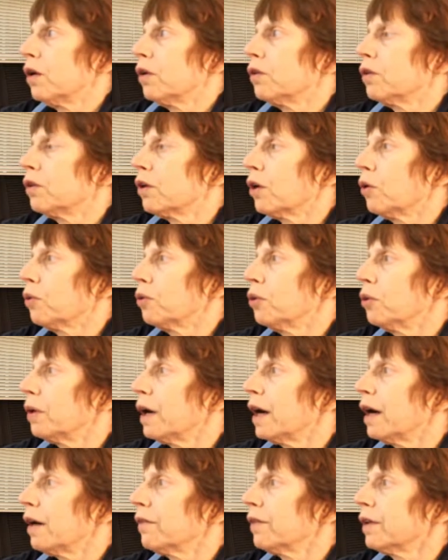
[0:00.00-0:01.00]
So you
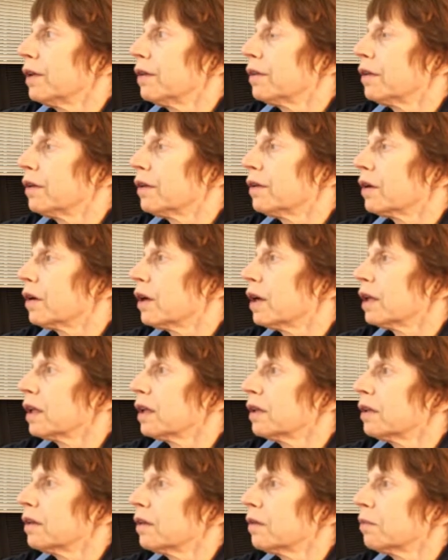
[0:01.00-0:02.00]
have this design.
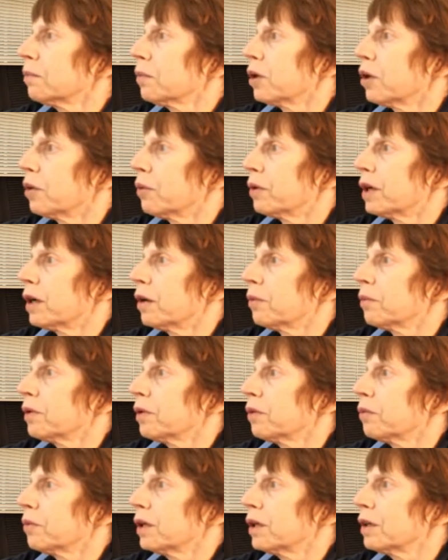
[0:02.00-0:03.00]
Let's blow it up
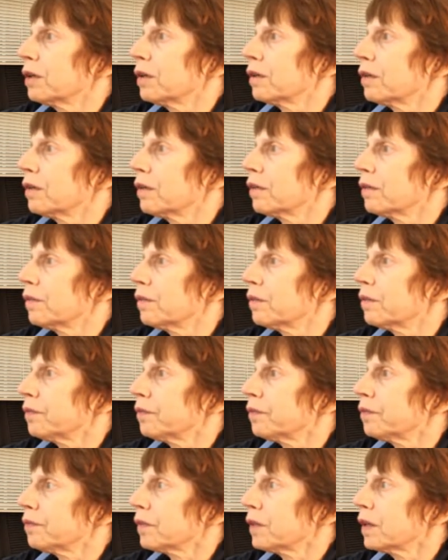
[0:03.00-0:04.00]
so we can
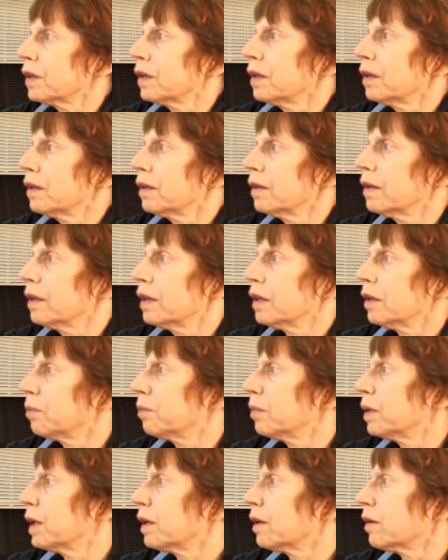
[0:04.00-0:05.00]
see
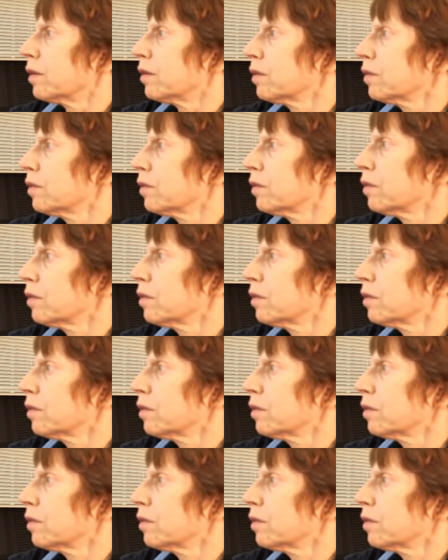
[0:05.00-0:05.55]
it better.